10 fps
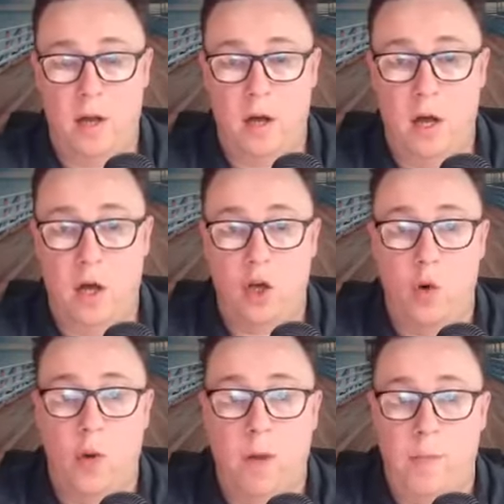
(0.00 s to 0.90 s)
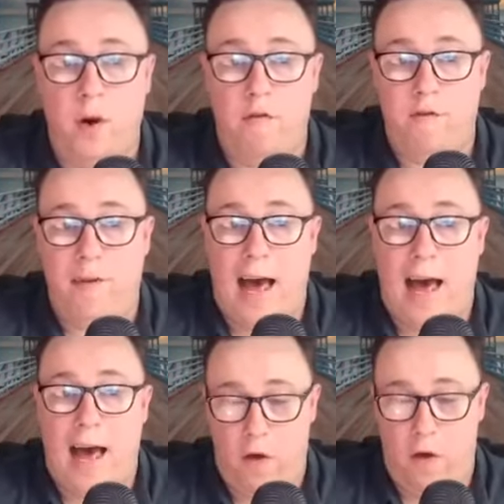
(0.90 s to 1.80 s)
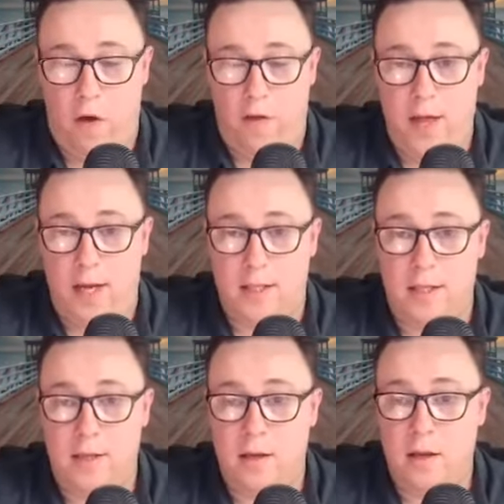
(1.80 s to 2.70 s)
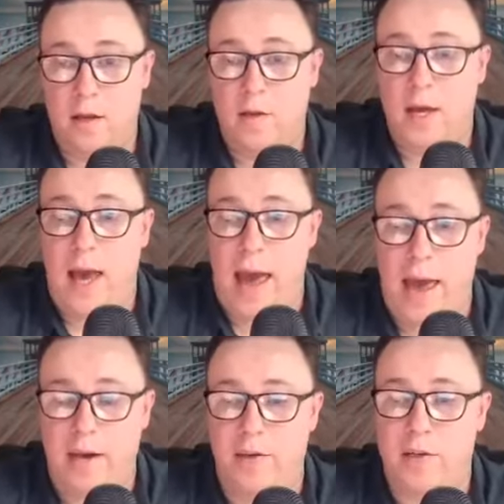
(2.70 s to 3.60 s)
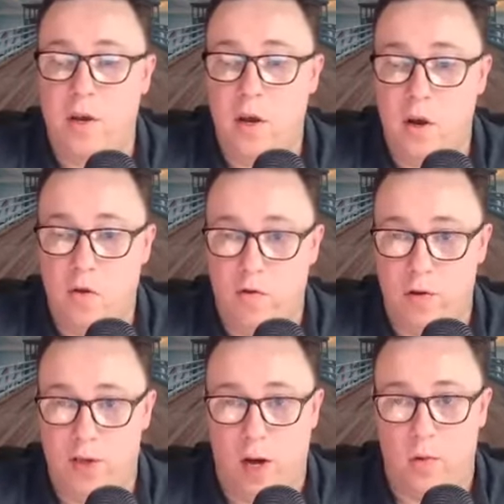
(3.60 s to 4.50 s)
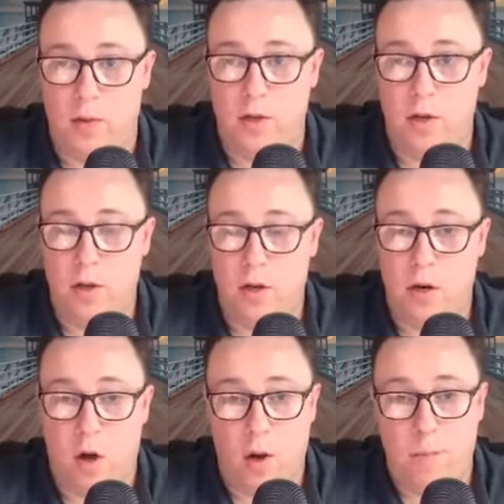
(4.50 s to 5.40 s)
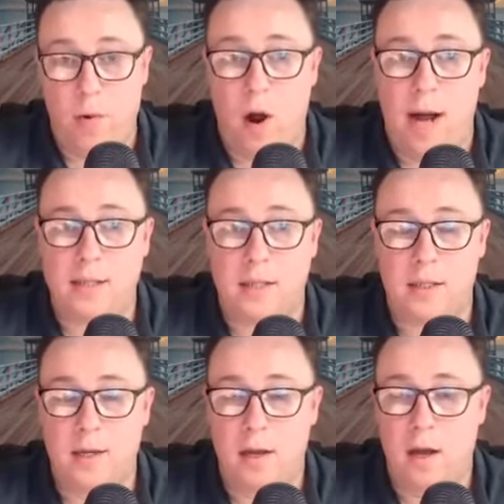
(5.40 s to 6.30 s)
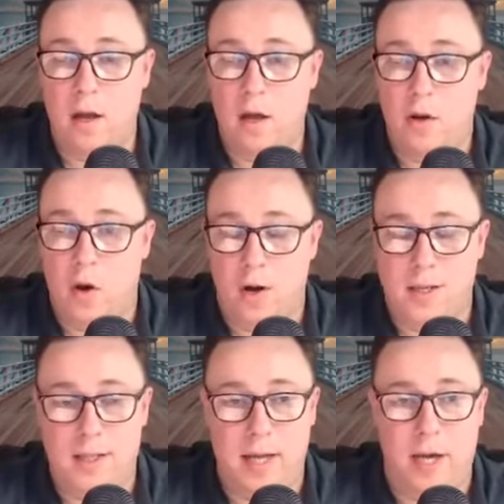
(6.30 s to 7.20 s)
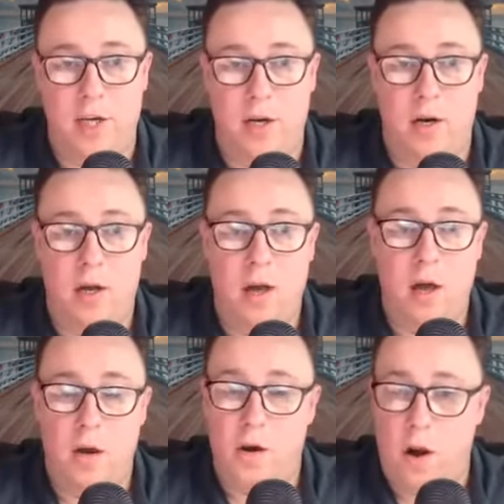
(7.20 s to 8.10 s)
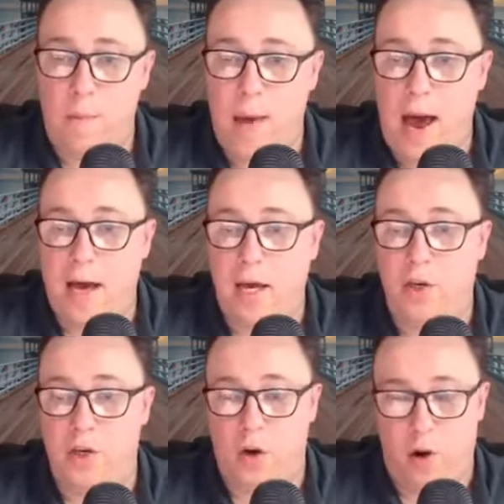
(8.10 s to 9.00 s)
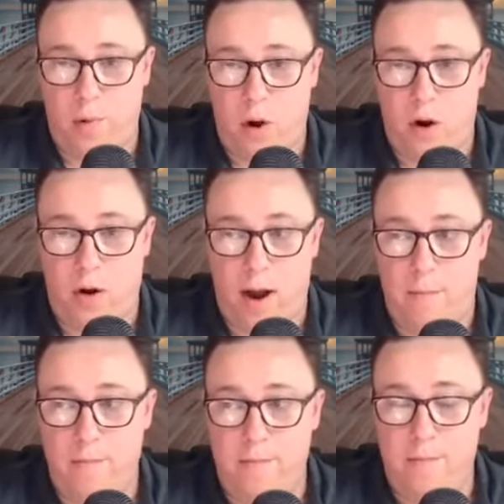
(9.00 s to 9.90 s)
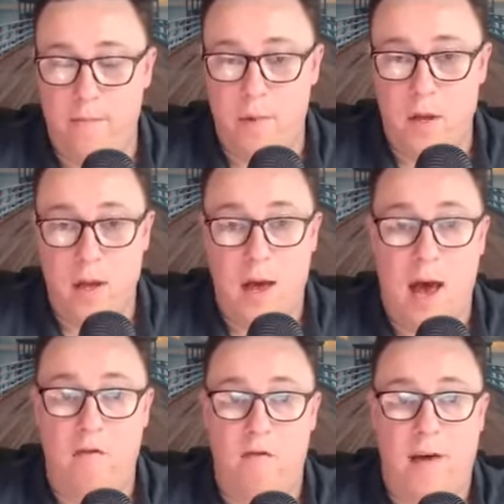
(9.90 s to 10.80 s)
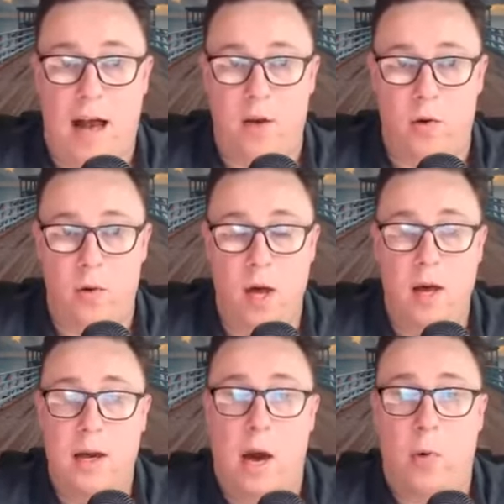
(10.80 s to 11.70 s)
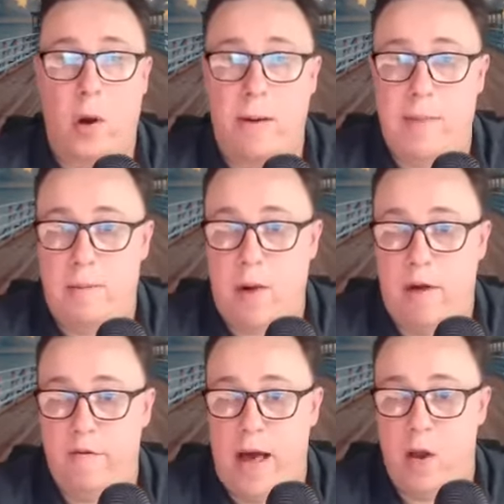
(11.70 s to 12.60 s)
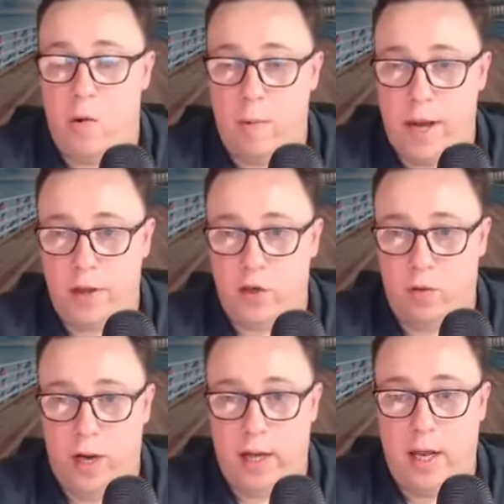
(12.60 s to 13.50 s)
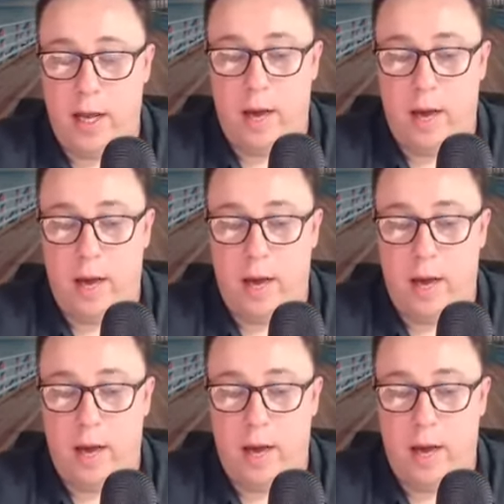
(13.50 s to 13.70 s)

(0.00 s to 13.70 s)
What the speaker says: You want to put a value on this, the end result, not a price, not a session, not a package, not a program, a value. Now, what do I mean by value? I want to make this really clear.